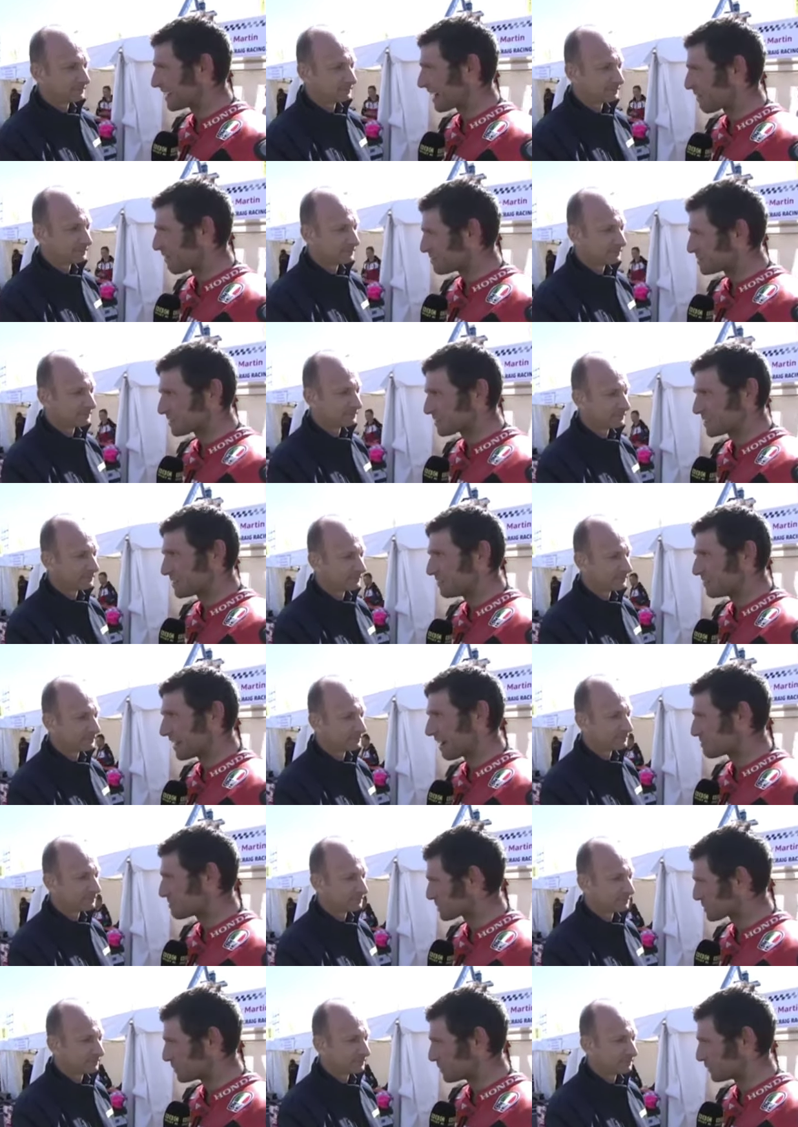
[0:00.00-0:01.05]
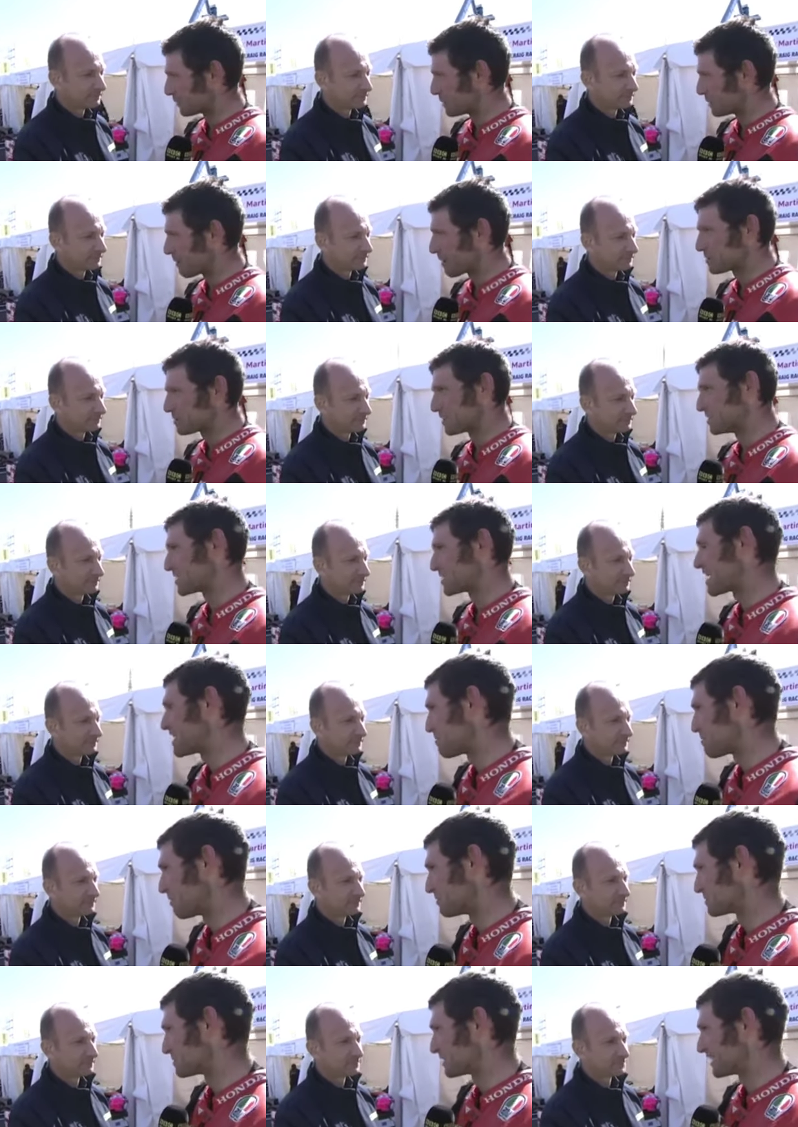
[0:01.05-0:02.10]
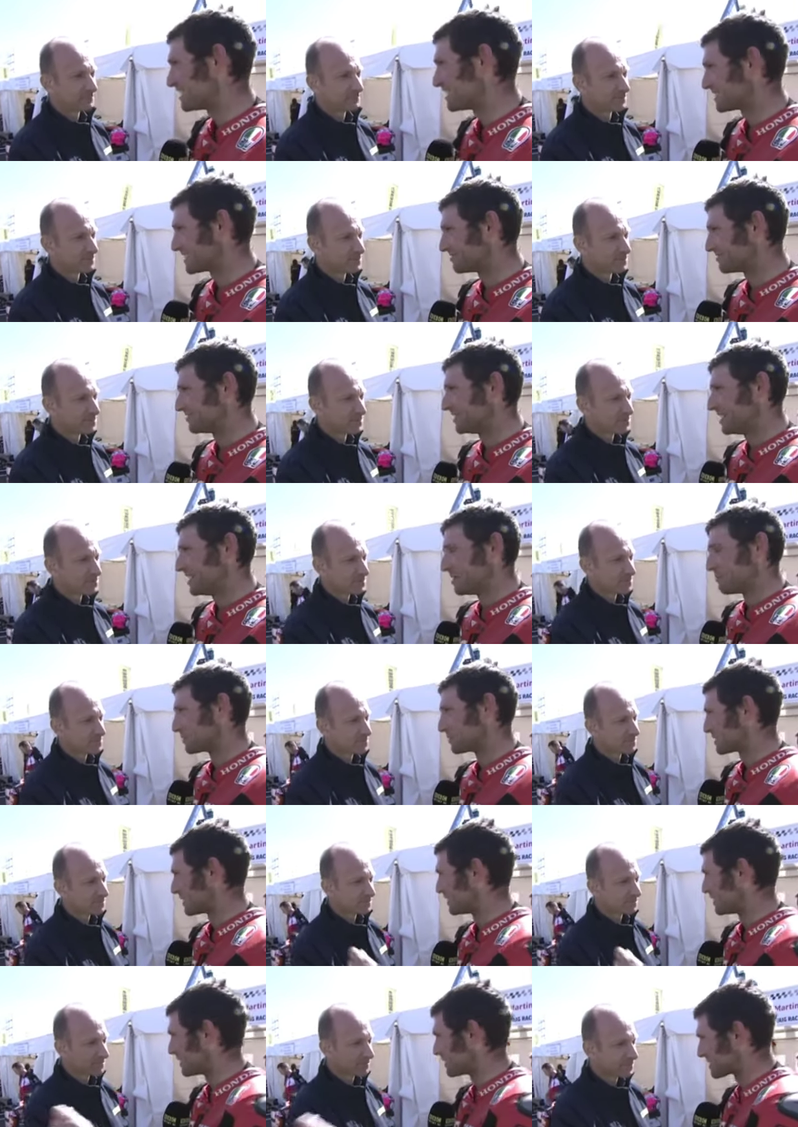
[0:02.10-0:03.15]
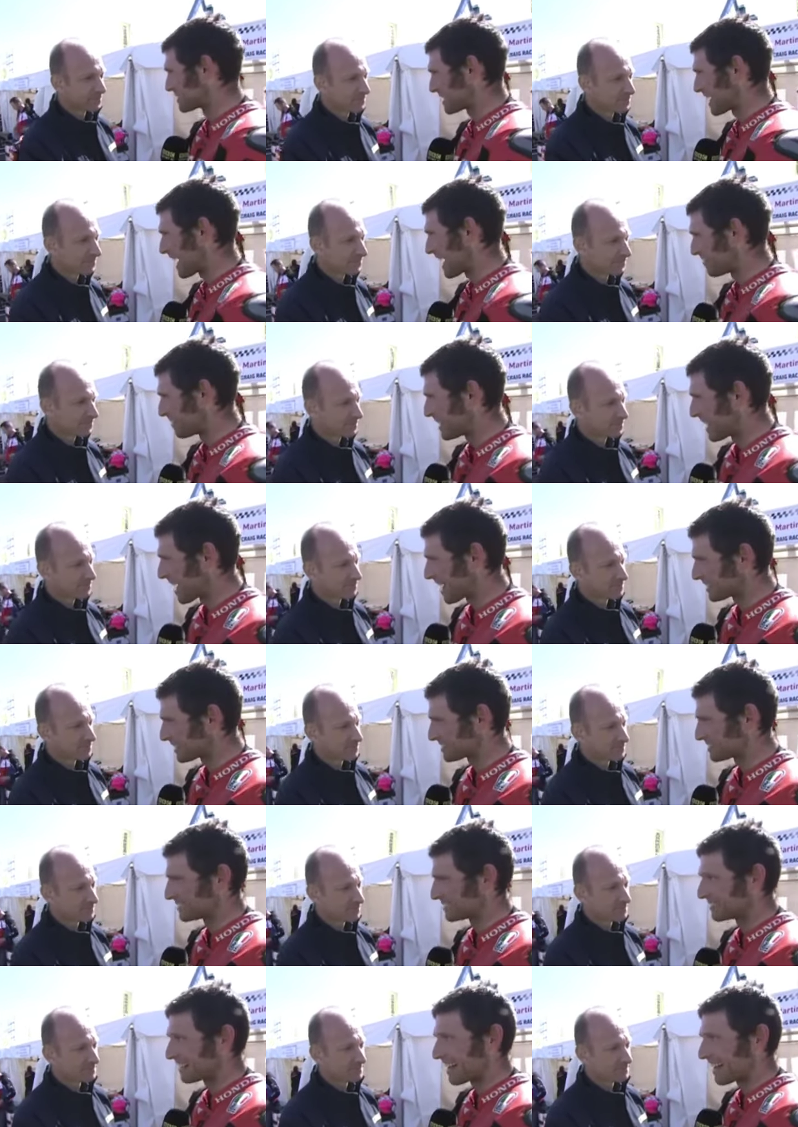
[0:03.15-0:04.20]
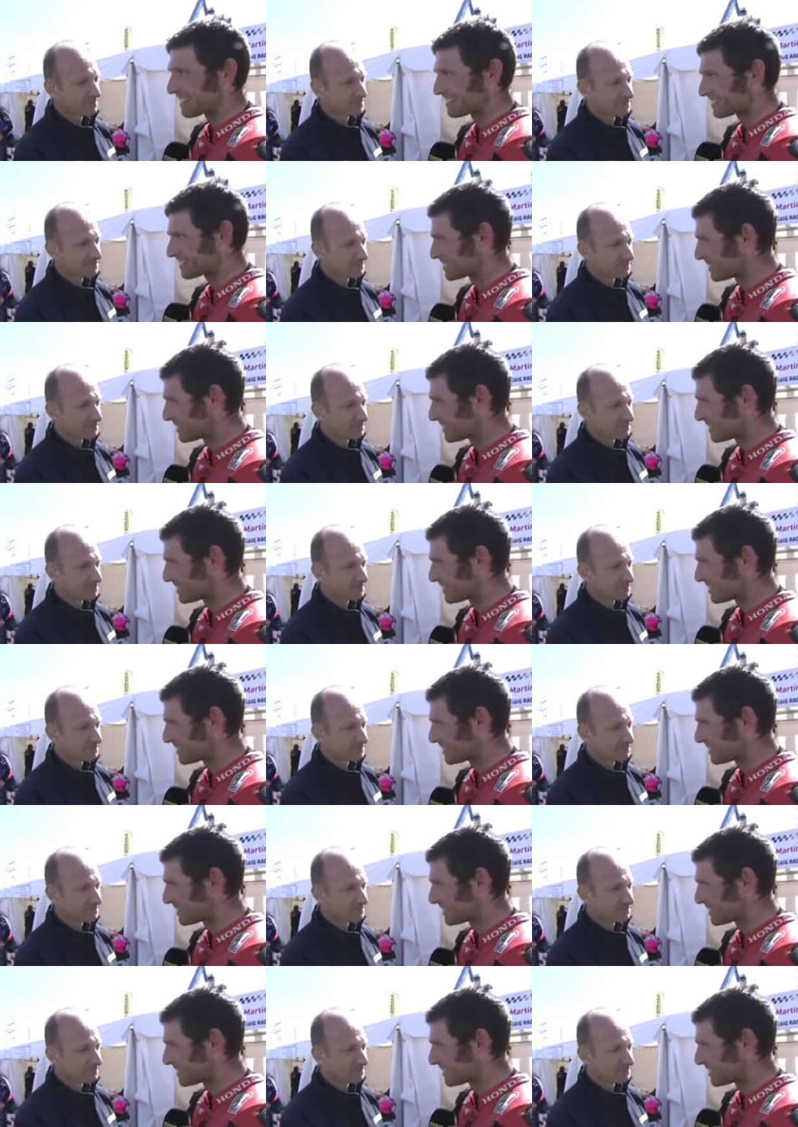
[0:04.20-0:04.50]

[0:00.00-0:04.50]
Speaker 1: I was just going through the motions. The end of one season, we'll turn it into the start of the next, and that, I